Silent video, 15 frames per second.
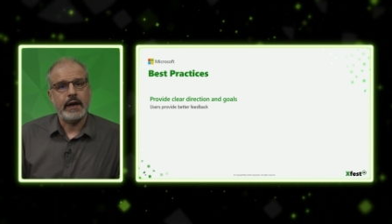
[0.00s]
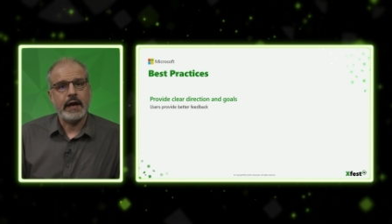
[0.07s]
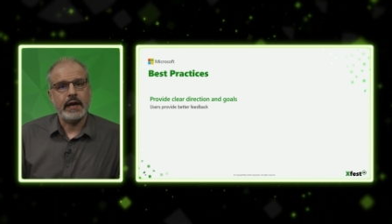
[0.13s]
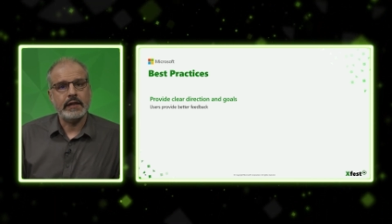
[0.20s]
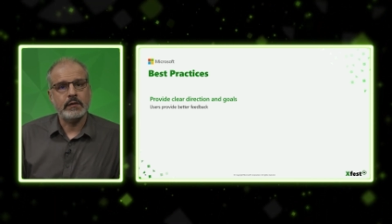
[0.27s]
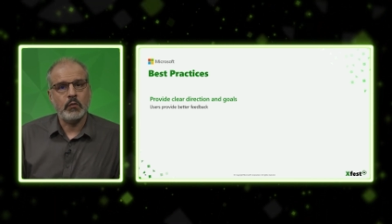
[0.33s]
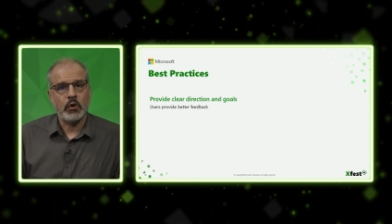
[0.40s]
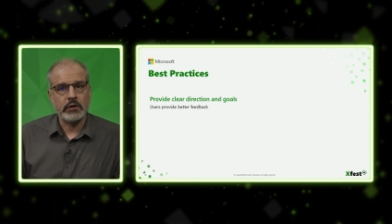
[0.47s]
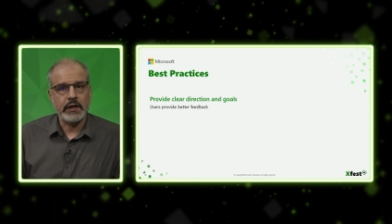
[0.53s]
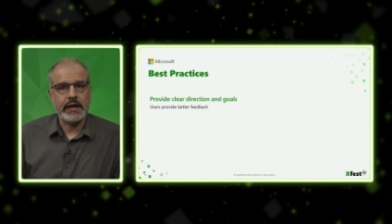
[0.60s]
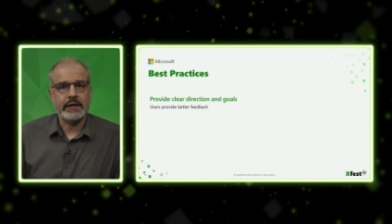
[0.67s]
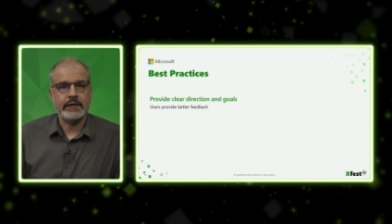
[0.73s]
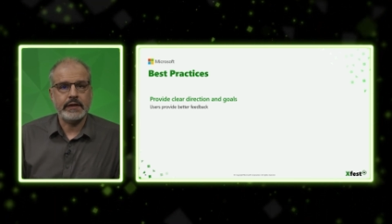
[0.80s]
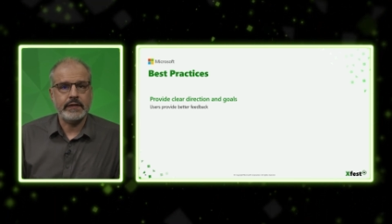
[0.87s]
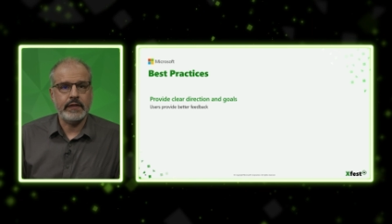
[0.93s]
and the more
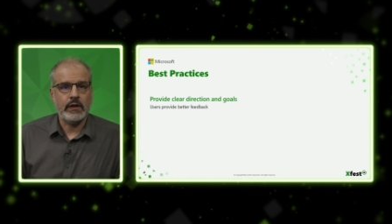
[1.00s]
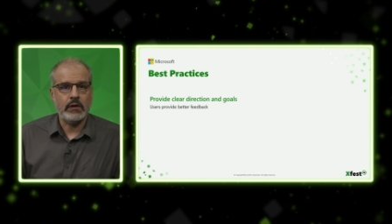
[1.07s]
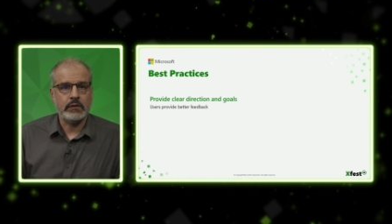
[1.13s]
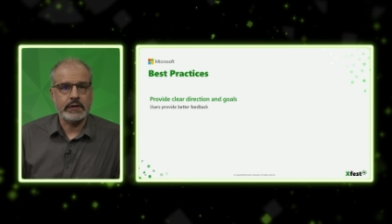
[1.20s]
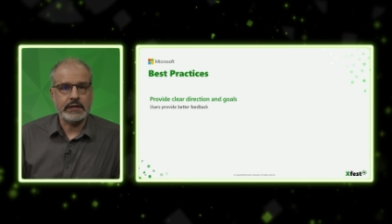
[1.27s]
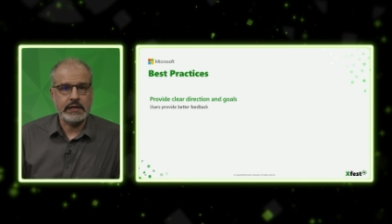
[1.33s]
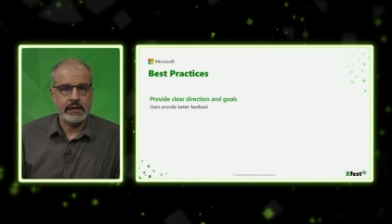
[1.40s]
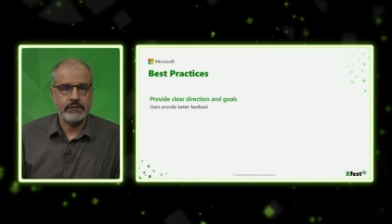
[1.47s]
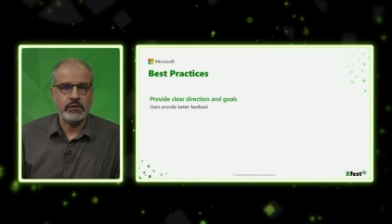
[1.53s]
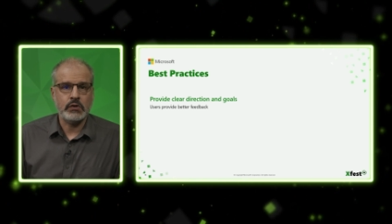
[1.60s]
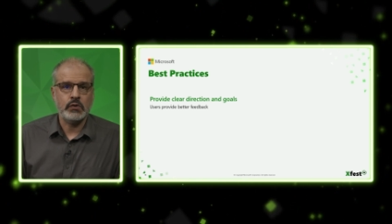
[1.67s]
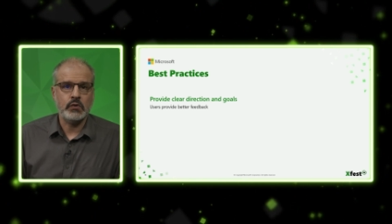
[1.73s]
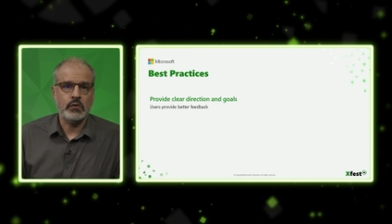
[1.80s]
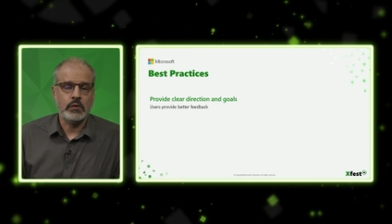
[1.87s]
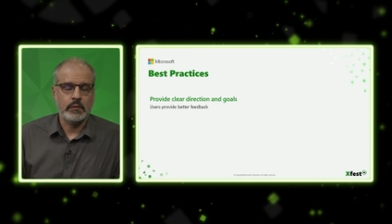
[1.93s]
likely they'll give
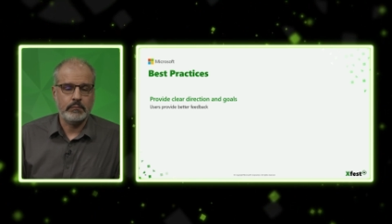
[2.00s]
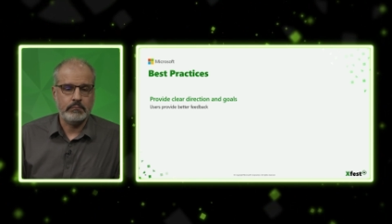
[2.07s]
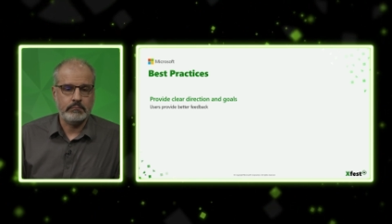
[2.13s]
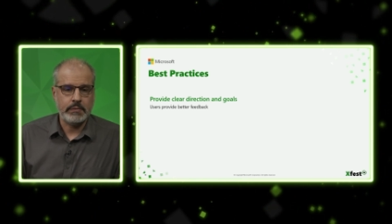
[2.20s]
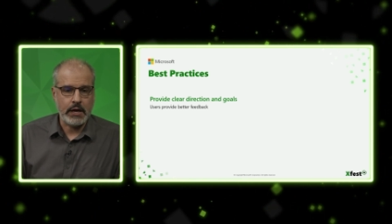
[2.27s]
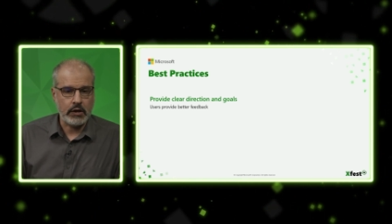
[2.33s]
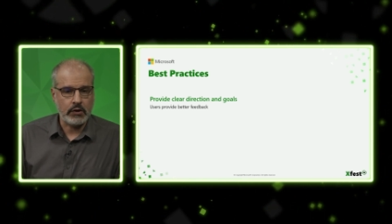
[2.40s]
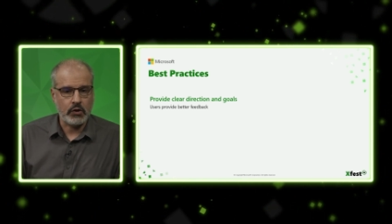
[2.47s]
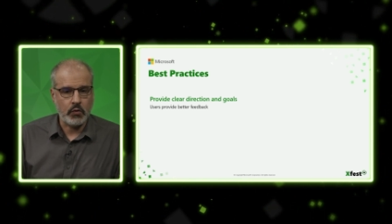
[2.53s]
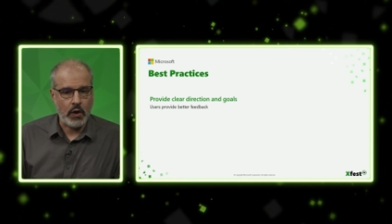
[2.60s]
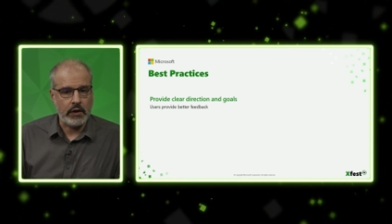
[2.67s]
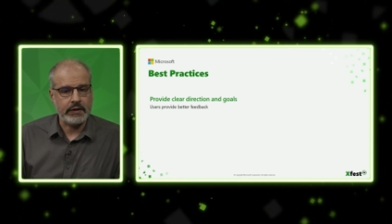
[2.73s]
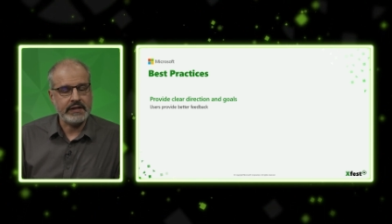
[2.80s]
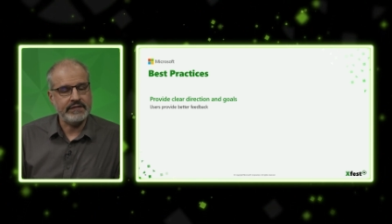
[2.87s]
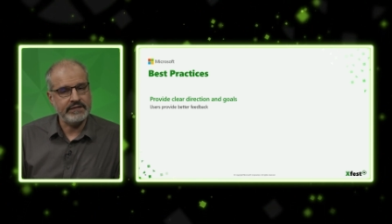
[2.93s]
you better
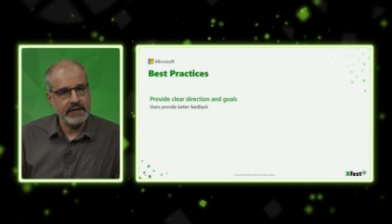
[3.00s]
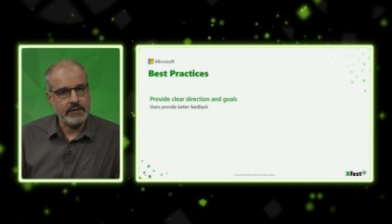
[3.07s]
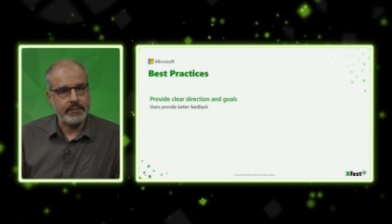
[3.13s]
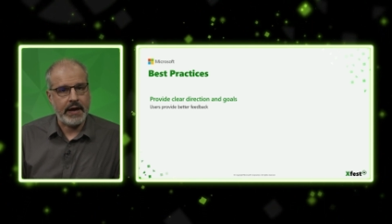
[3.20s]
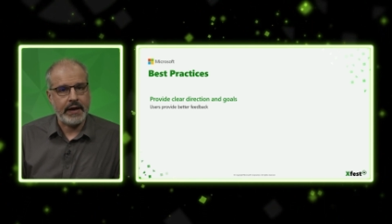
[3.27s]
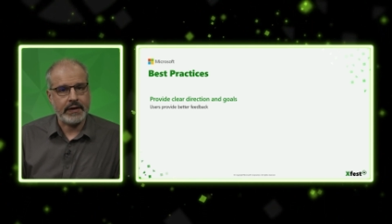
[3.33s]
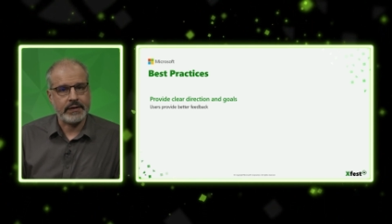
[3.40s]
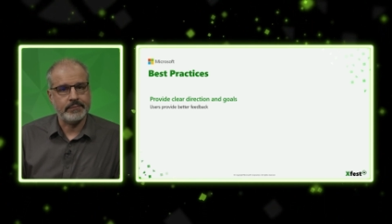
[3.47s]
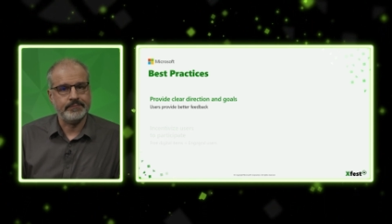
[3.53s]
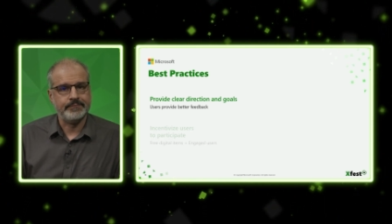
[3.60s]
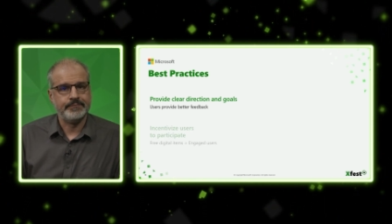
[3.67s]
quality feedback.